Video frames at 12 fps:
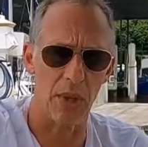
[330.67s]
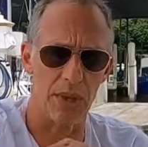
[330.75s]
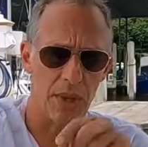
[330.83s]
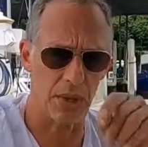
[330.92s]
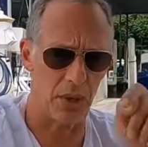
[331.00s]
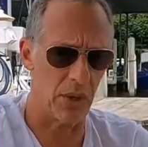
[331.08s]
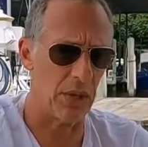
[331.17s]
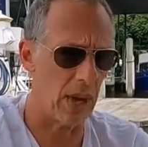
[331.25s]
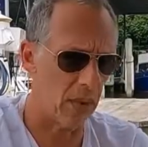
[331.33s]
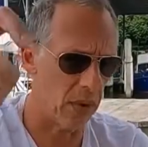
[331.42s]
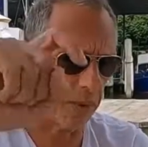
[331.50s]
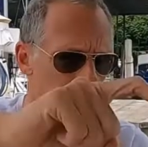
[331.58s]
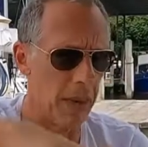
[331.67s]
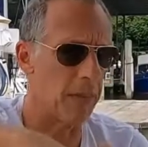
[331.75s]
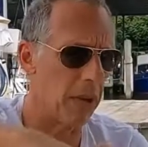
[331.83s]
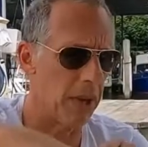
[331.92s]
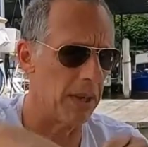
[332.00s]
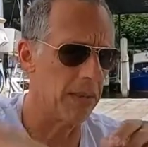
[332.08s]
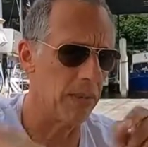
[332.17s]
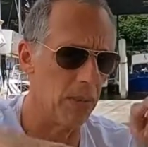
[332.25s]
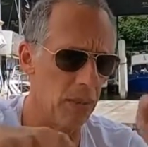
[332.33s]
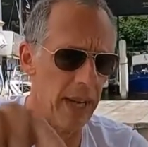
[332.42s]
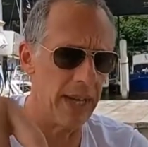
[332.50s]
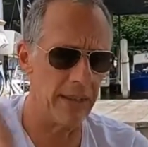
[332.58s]
wants to turn that water pump on
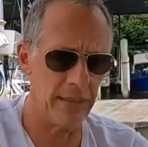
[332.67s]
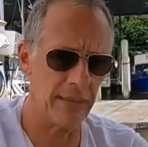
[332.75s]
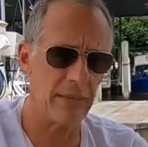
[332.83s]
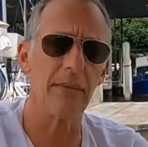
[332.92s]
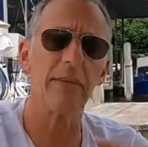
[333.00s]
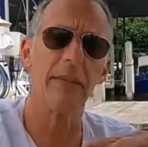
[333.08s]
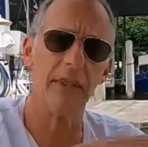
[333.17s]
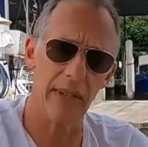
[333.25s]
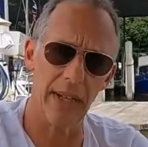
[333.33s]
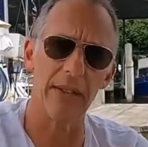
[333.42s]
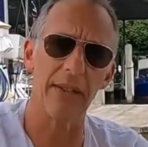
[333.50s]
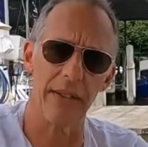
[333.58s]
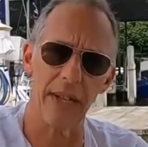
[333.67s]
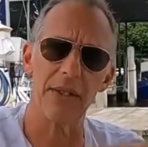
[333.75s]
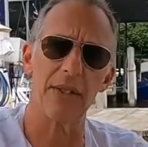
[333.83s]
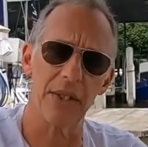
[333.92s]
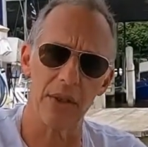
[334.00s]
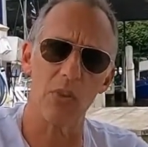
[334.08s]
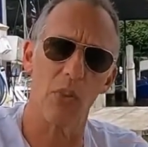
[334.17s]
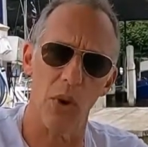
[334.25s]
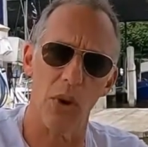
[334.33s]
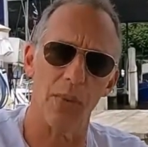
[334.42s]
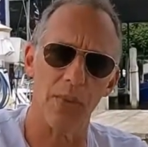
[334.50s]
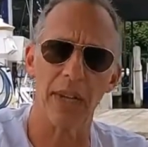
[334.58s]
when it thinks it's
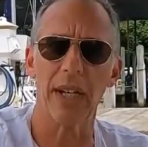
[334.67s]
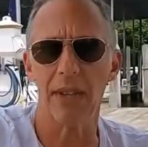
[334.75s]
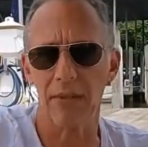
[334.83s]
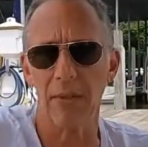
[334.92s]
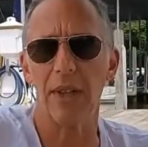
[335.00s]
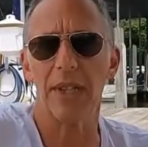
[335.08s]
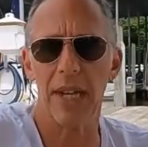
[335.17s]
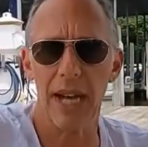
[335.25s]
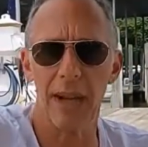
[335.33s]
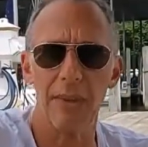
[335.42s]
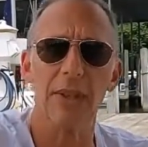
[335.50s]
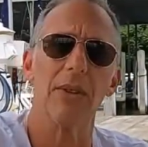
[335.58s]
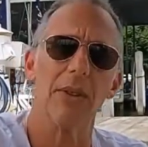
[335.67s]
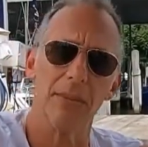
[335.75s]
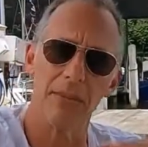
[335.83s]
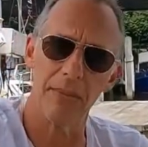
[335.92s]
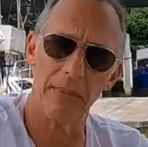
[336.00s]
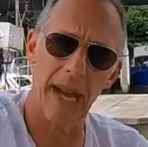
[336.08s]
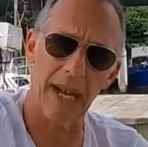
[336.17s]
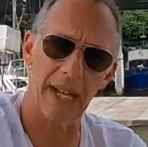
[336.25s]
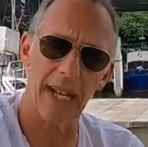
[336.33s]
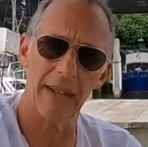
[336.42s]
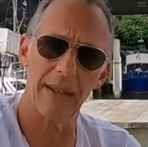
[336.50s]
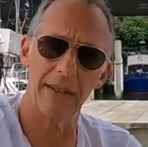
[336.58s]
warm, like in the front cabin or the
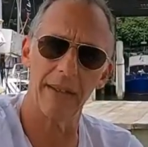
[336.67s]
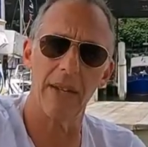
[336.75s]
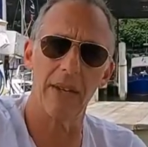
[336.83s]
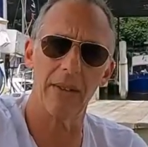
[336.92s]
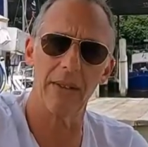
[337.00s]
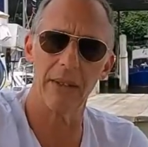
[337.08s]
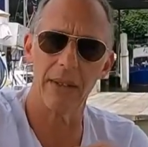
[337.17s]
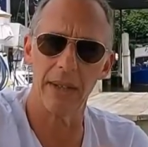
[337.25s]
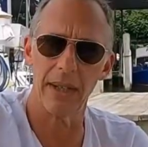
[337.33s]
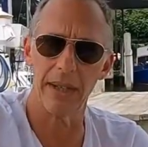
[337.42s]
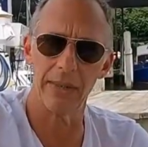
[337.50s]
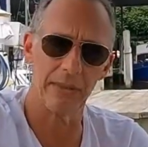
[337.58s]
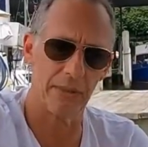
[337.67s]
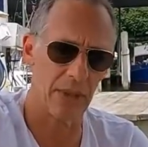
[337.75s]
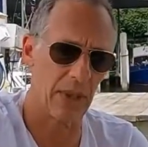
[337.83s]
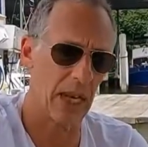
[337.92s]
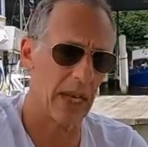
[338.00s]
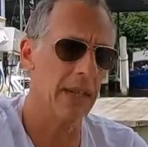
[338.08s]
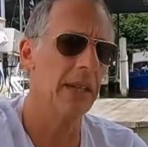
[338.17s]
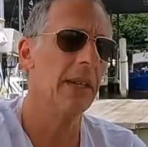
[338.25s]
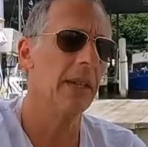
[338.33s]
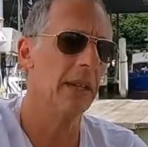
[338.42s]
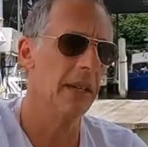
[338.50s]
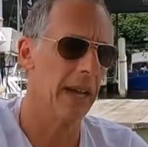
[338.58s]
back, salon,
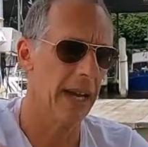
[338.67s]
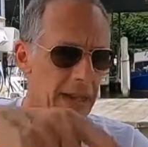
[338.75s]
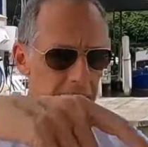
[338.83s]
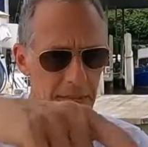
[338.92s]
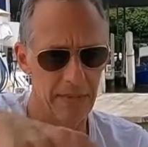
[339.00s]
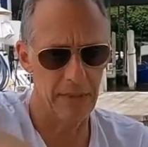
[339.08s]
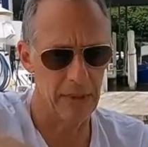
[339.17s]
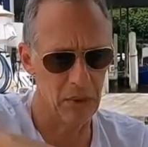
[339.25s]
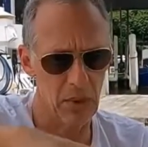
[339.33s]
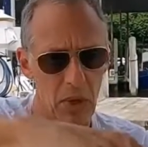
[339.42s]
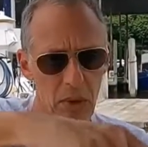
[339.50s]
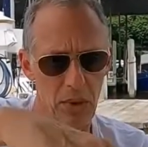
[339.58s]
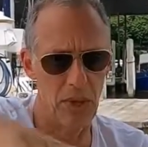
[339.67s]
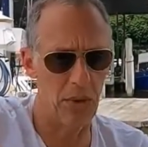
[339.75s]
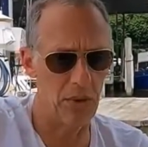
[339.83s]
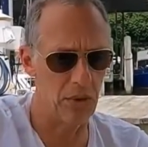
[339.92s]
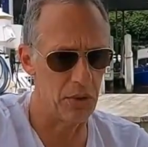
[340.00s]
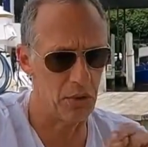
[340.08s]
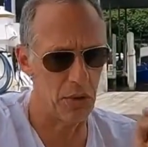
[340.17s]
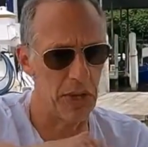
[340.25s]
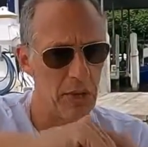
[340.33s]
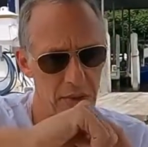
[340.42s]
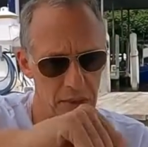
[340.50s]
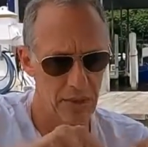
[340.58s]
and so those
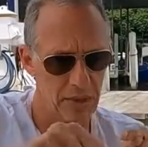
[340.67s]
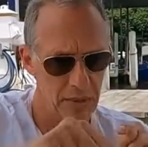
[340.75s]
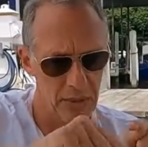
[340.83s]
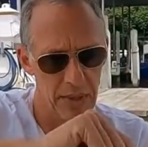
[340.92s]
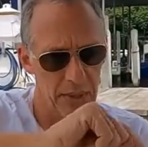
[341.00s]
triggers